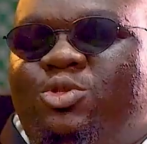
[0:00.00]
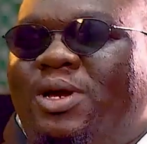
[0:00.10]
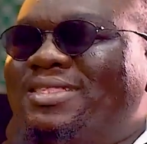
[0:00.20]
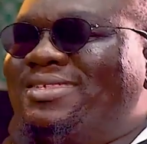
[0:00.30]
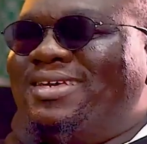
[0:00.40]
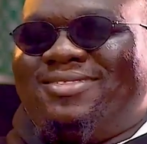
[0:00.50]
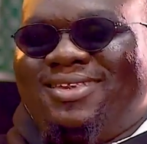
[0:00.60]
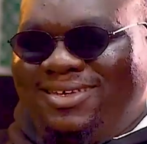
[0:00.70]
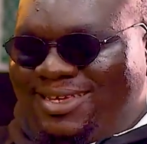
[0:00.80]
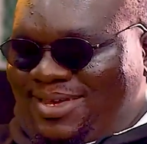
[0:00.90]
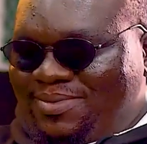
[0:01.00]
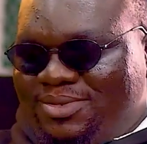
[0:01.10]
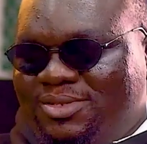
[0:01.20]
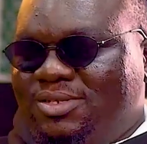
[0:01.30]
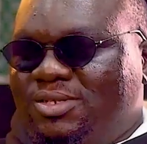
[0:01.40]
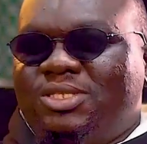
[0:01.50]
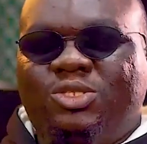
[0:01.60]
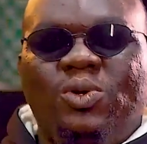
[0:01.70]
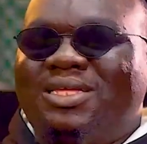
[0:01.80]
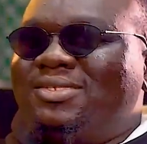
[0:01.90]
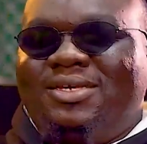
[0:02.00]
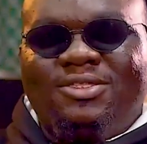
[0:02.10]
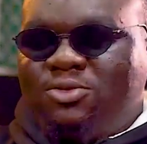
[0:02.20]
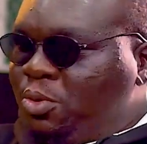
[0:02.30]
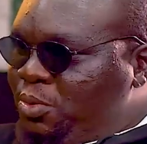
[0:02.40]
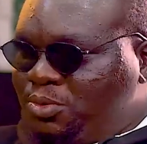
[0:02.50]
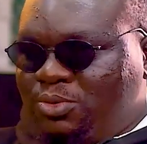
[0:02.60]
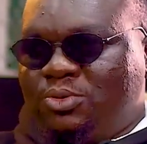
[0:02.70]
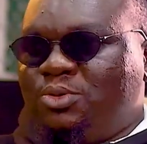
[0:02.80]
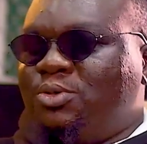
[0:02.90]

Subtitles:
28 league games, 28 goals.